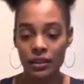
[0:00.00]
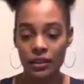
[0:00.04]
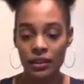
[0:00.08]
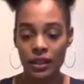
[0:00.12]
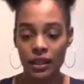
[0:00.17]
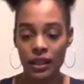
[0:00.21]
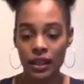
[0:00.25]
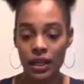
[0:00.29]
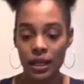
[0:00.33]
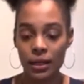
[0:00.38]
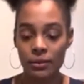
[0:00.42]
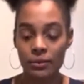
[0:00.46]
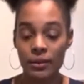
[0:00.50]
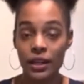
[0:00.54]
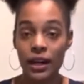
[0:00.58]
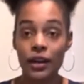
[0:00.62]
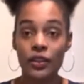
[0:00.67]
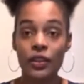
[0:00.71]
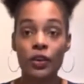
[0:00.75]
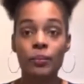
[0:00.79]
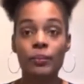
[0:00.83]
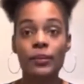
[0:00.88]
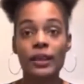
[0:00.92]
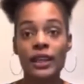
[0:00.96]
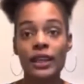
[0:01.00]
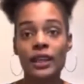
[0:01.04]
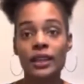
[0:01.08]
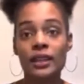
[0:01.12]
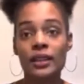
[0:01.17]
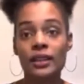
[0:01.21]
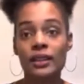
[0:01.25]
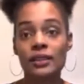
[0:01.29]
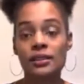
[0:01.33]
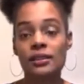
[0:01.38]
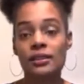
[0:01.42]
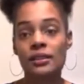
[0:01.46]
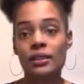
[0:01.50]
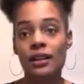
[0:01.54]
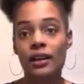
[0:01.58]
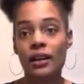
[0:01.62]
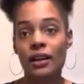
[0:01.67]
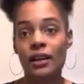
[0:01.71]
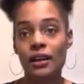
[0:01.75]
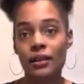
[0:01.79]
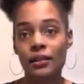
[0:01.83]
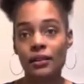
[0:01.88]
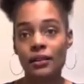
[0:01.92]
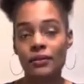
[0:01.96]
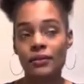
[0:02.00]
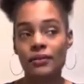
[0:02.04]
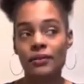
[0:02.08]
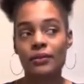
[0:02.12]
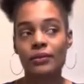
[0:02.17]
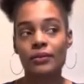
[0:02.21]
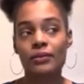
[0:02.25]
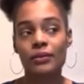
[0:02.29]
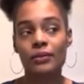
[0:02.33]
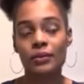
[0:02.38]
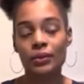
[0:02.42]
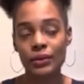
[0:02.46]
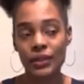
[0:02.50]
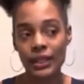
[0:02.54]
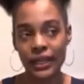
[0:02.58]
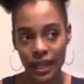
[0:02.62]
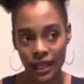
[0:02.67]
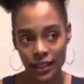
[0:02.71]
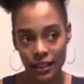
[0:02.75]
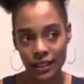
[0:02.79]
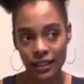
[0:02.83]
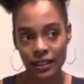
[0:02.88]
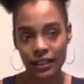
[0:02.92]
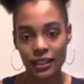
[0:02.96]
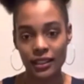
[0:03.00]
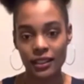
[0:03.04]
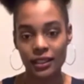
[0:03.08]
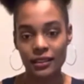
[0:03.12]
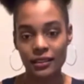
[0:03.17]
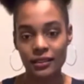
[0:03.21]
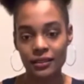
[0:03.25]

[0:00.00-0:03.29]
other beings of reality,